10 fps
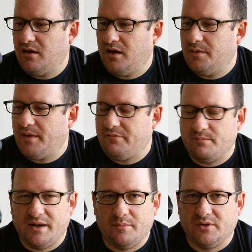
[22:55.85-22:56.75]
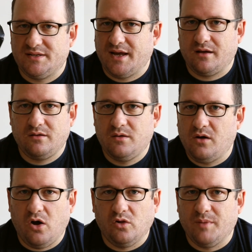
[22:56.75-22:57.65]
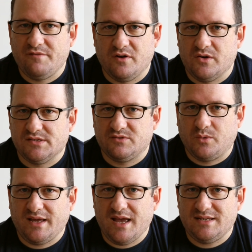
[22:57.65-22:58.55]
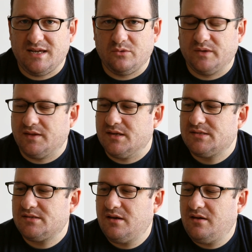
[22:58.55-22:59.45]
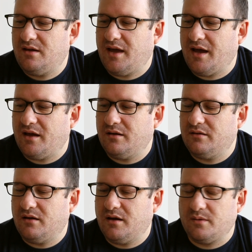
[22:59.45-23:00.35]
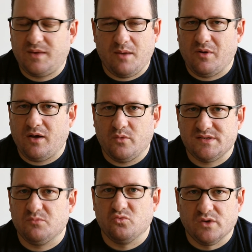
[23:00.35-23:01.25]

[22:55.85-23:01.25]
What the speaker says: I've been able to take all of my photos of 2018 with this, and came out with some